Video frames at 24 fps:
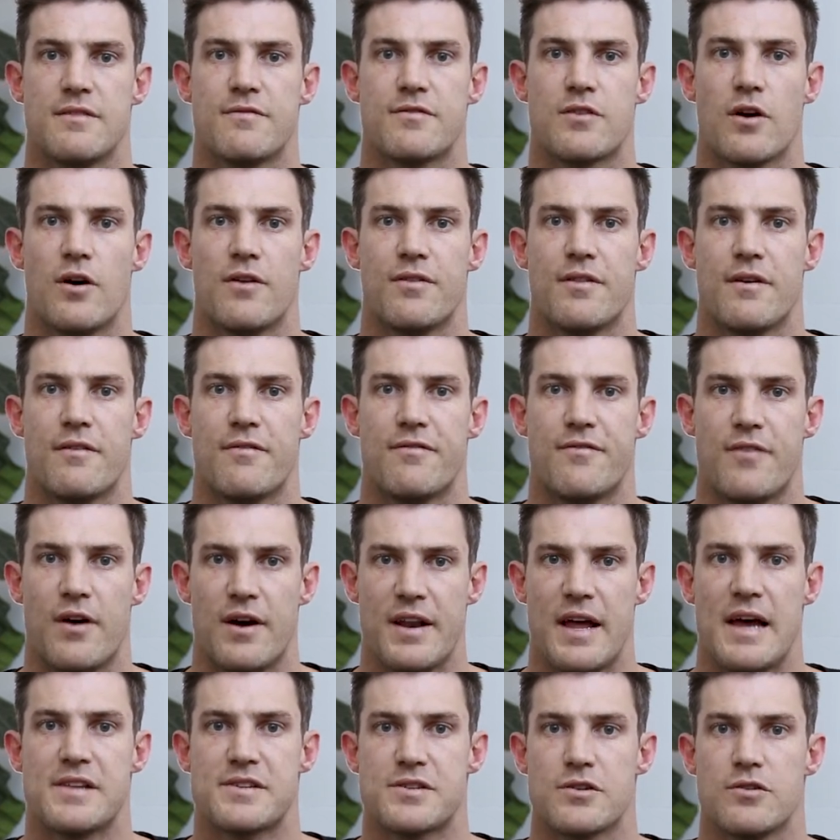you've got the
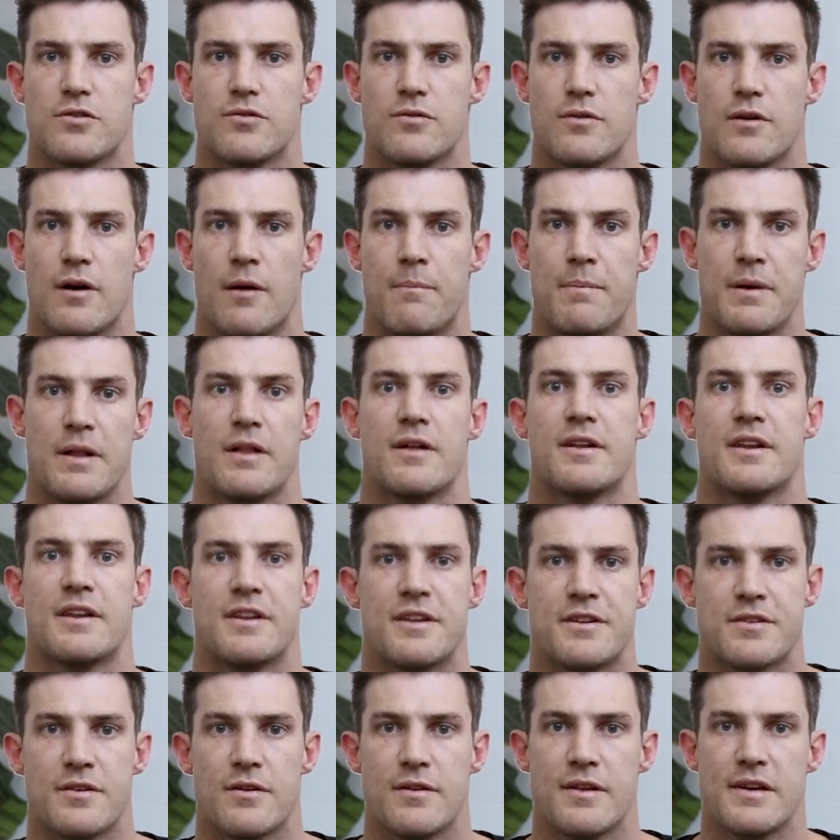financial ability
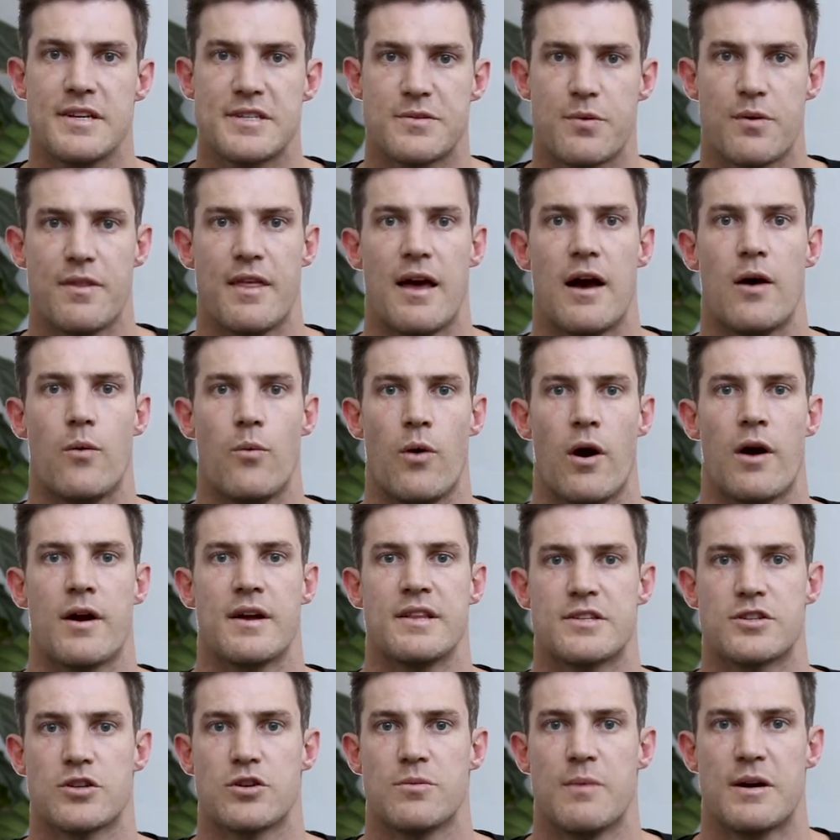to do this without worrying
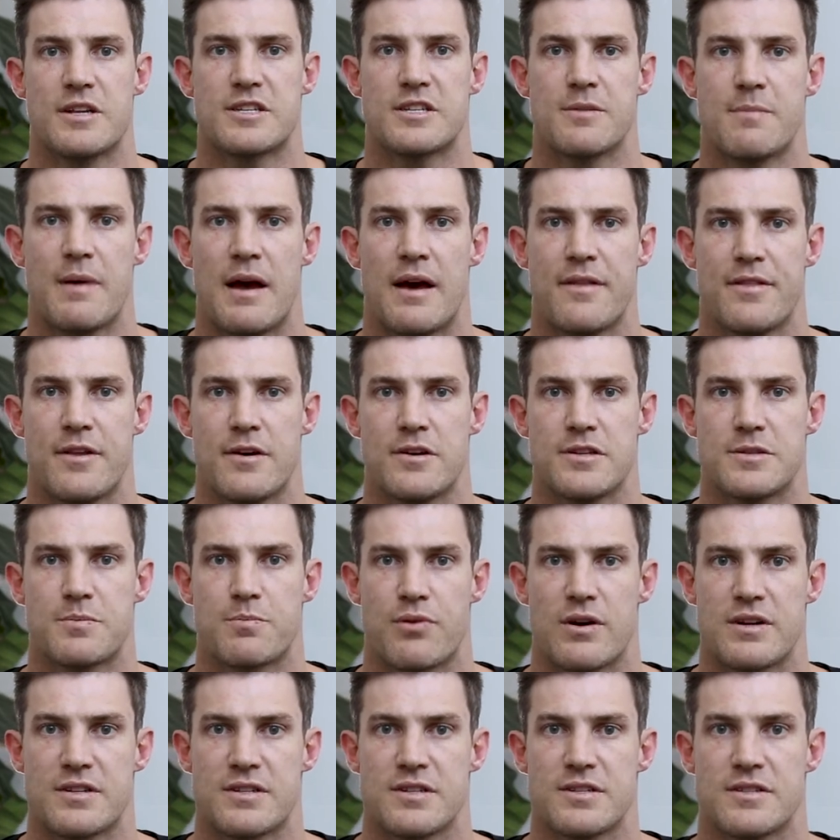too much about those
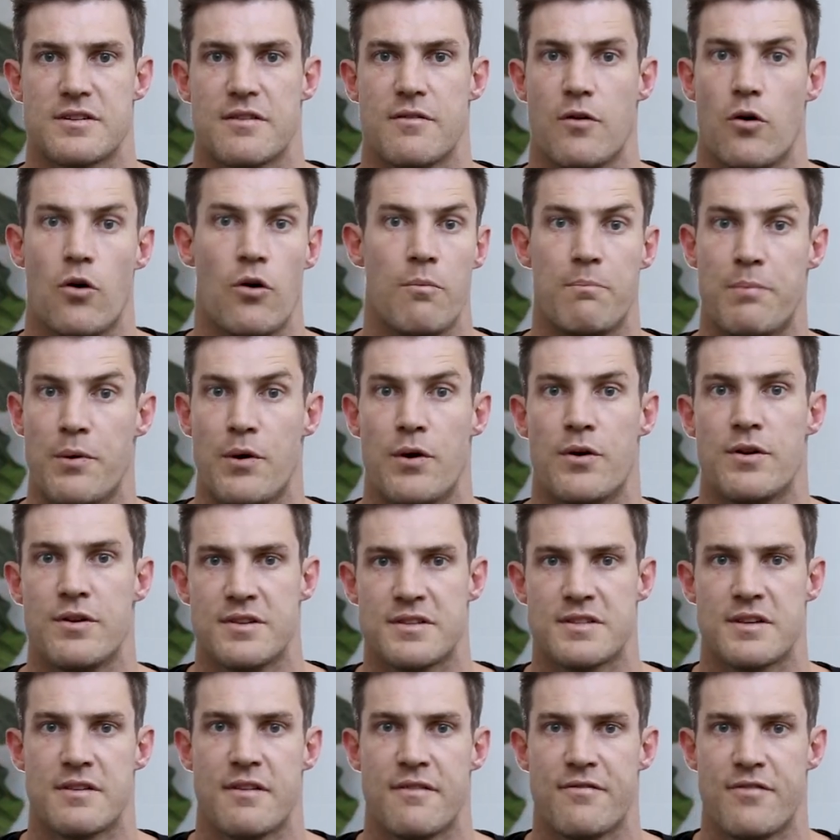pressures or
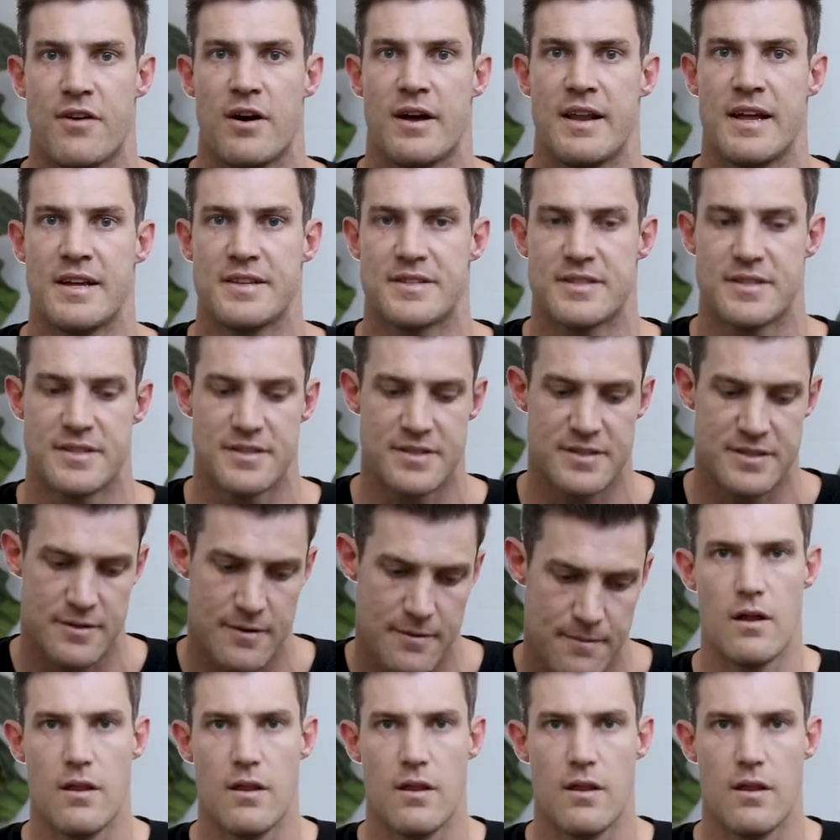burdens of the finances.